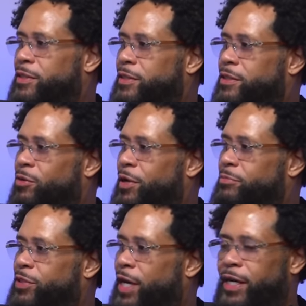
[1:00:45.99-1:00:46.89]
You yeah. know what I'm
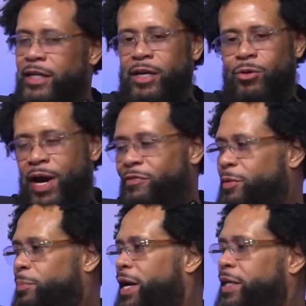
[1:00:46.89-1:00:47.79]
saying? Yeah. Where
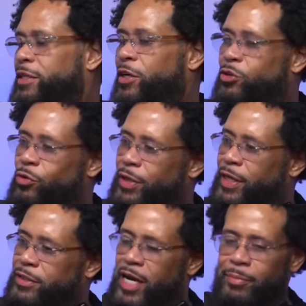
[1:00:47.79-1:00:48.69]
everybody uh, sure. are, during
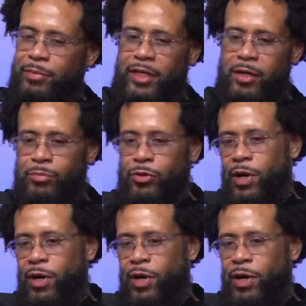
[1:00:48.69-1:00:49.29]
that time they come through.